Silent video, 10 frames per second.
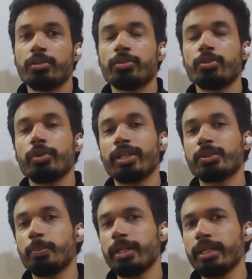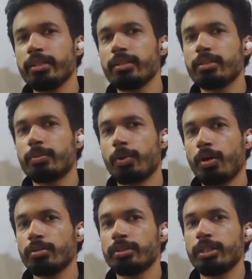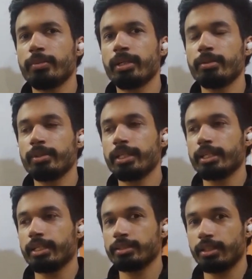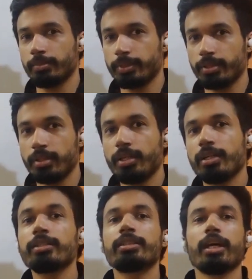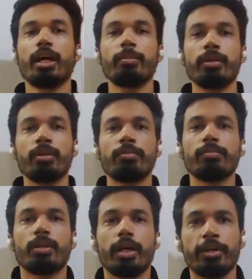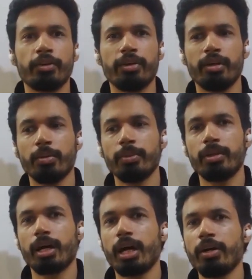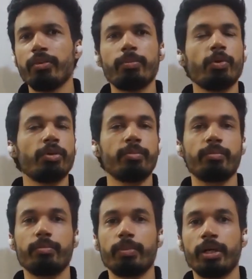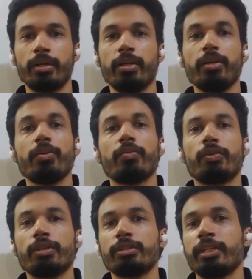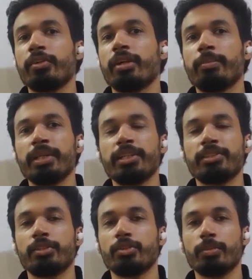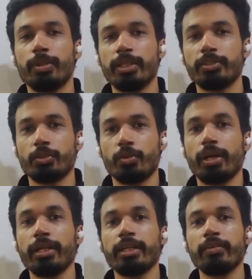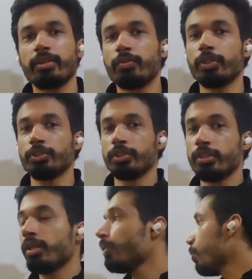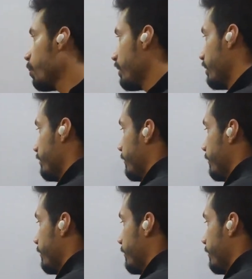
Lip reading: So to explain the problem statement, let me take an example. Let's say I'm an Android developer. I have uploaded my first Android application to the Play Store and give it a version 1